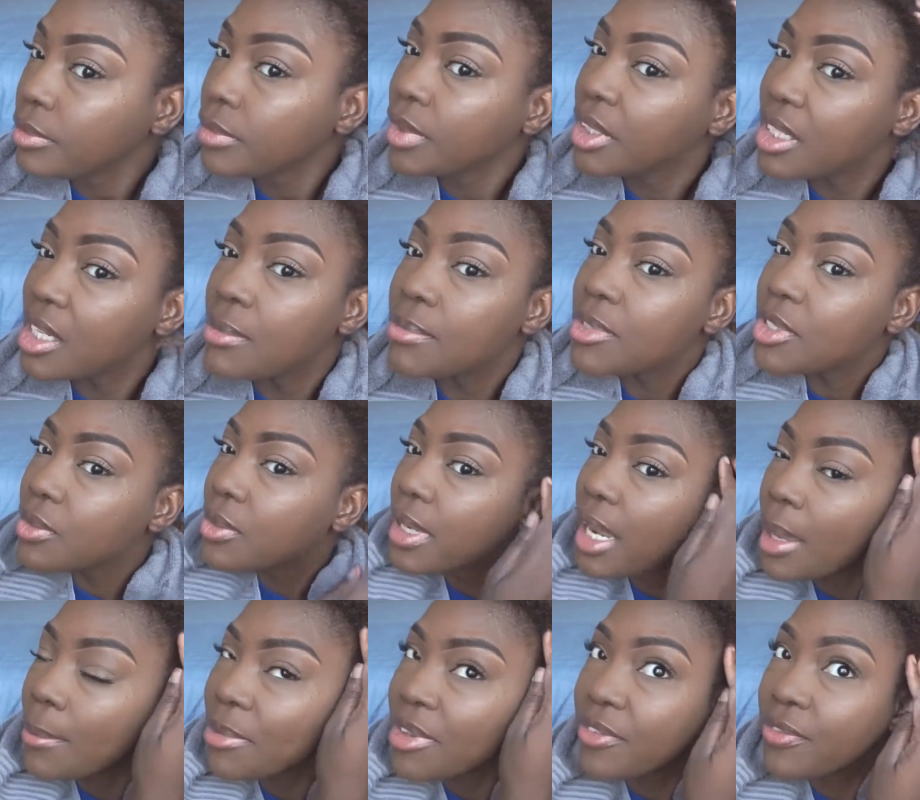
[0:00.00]
And I'm doing
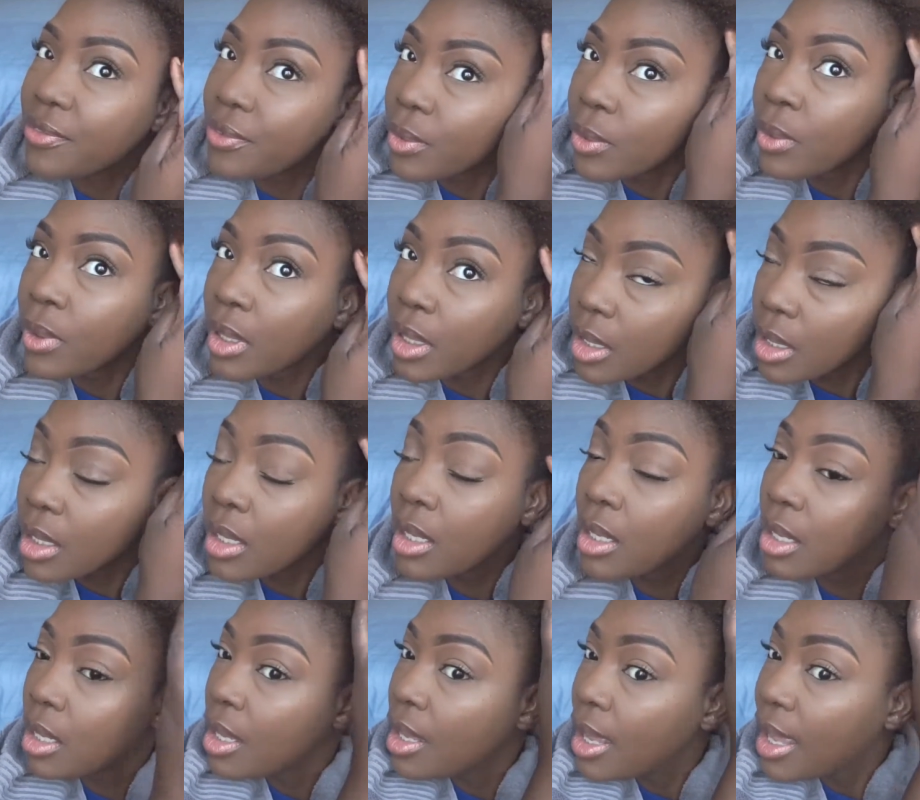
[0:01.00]
that before
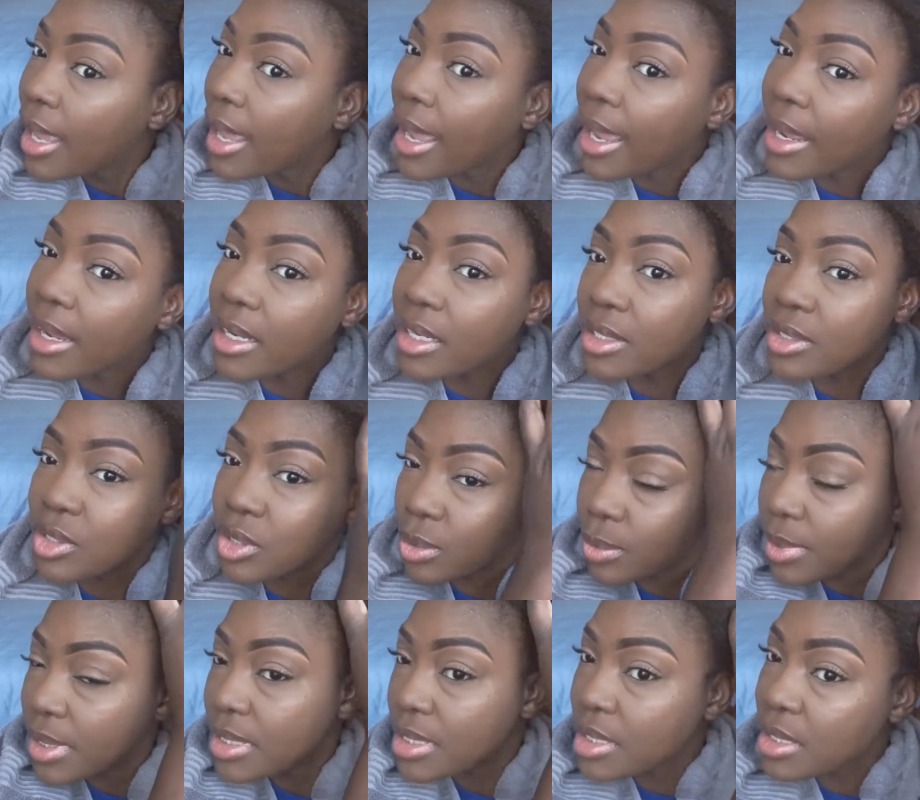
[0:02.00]
I
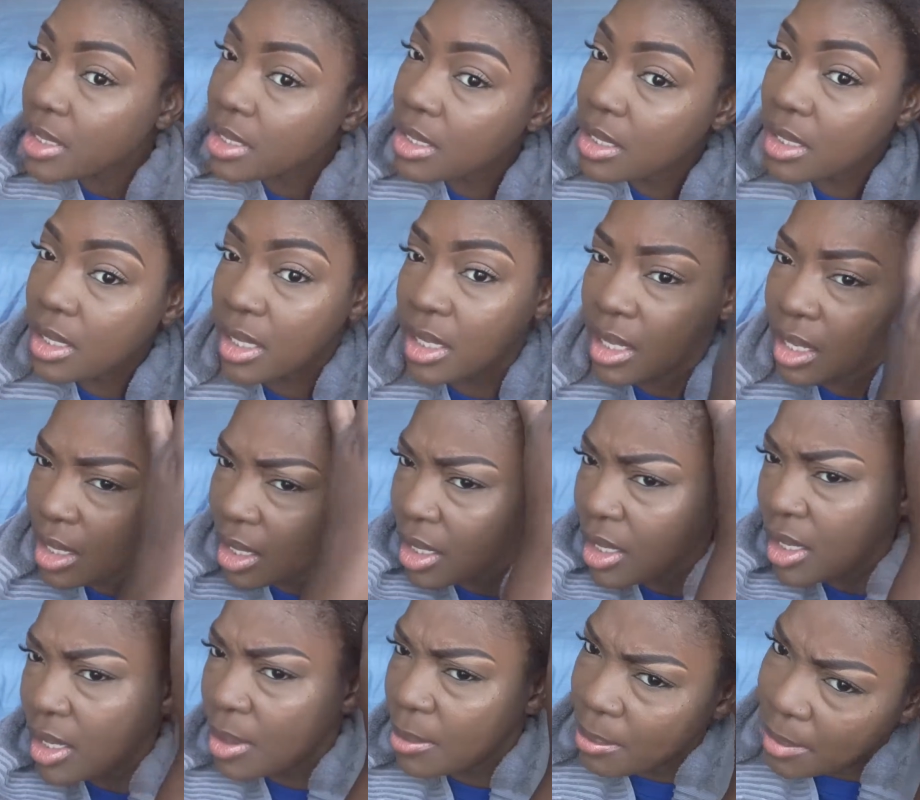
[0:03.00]
untwist
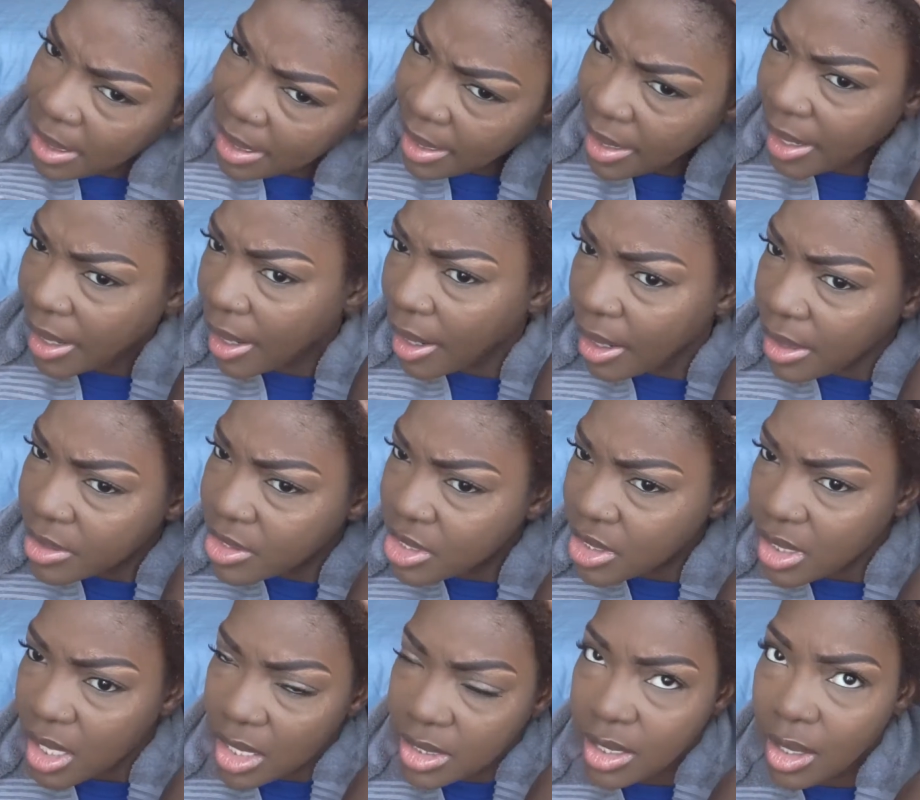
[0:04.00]
my hair,
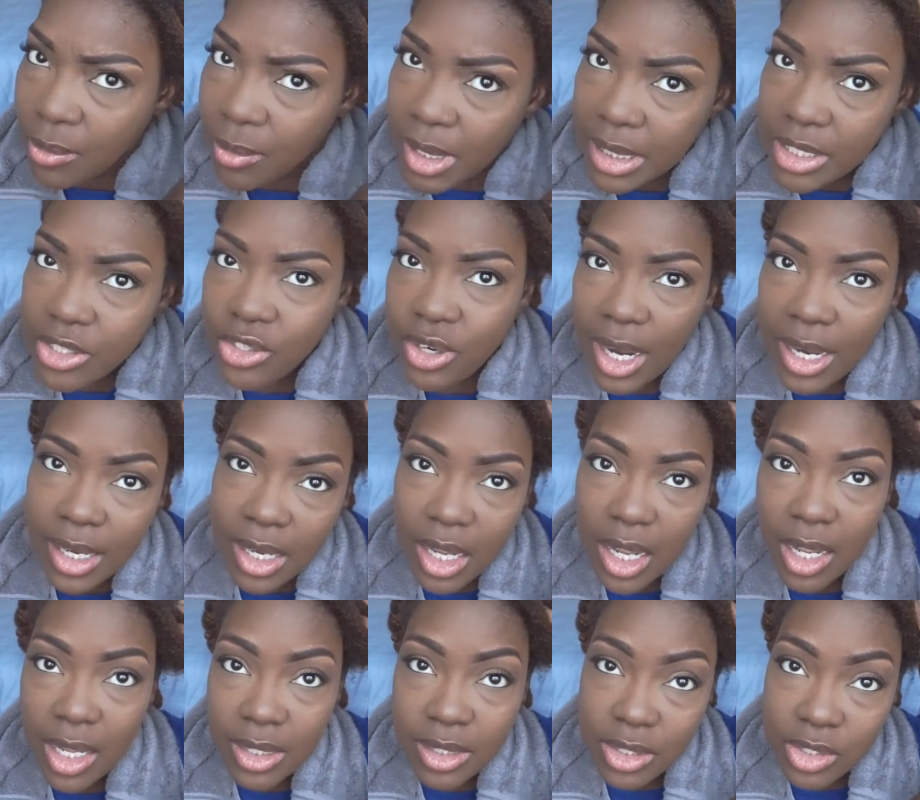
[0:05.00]
just because I want to try to
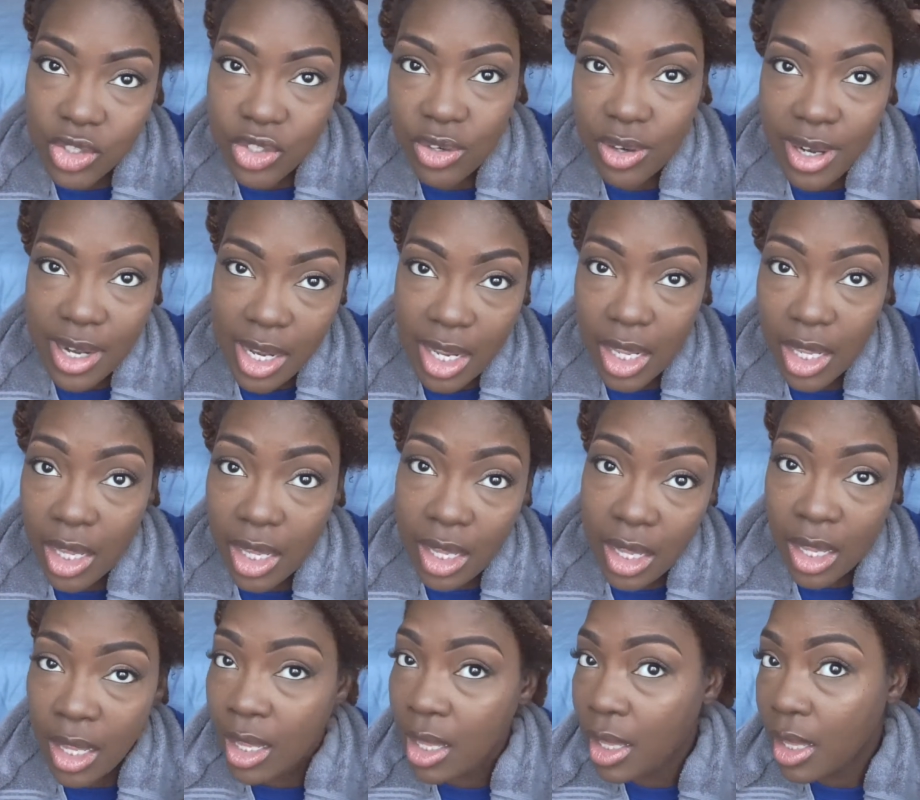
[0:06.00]
concentrate it
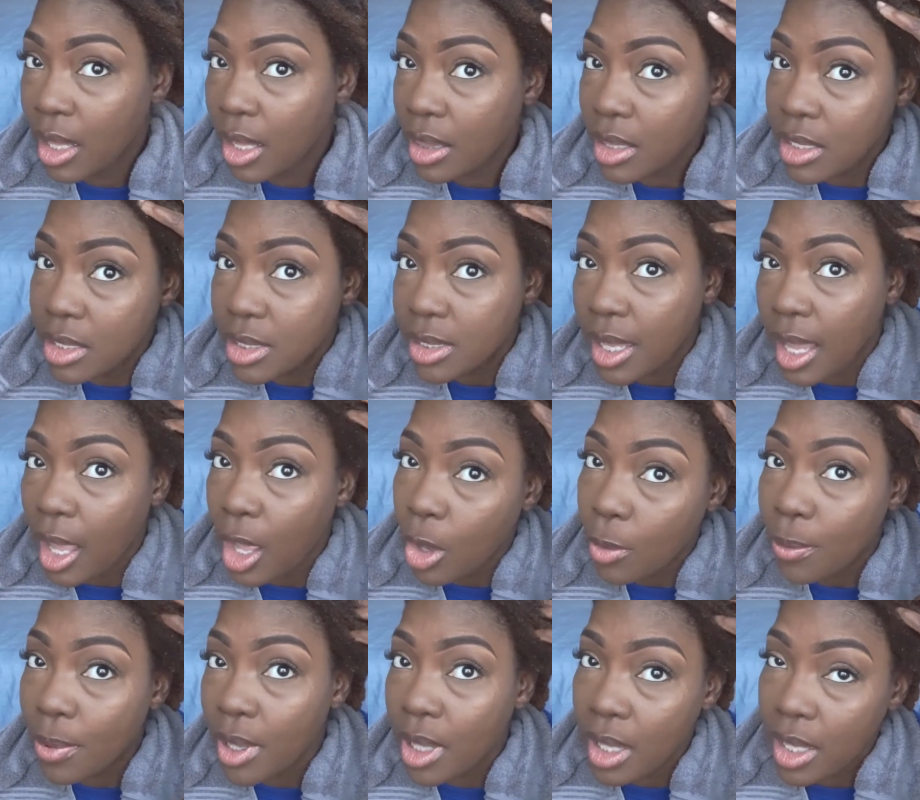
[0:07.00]
in the
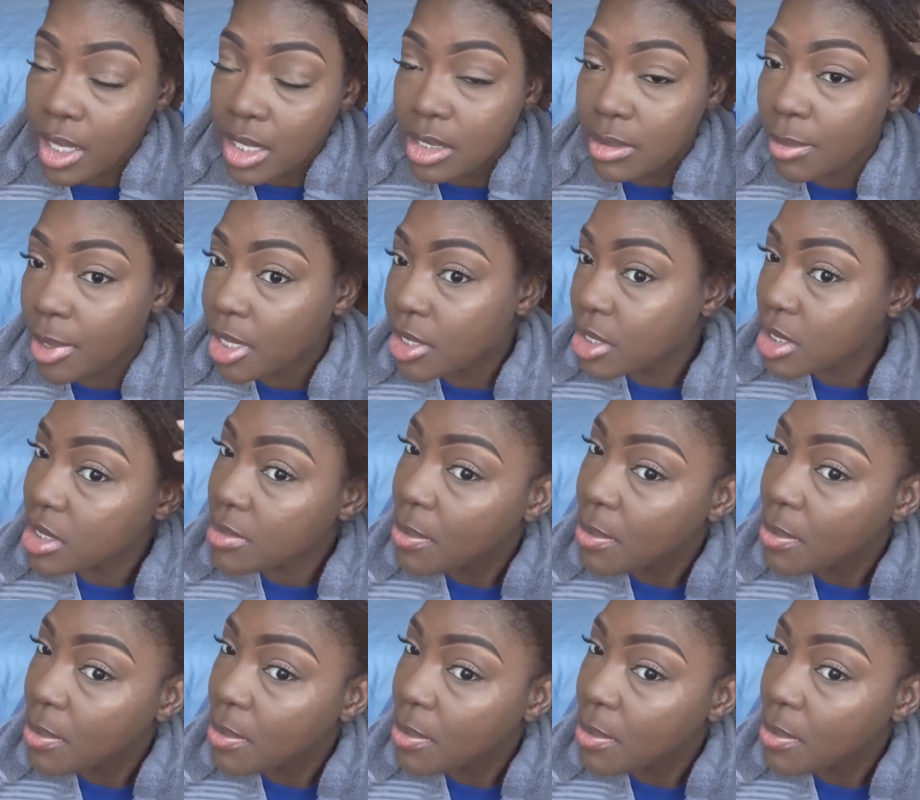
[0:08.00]
scalp as much as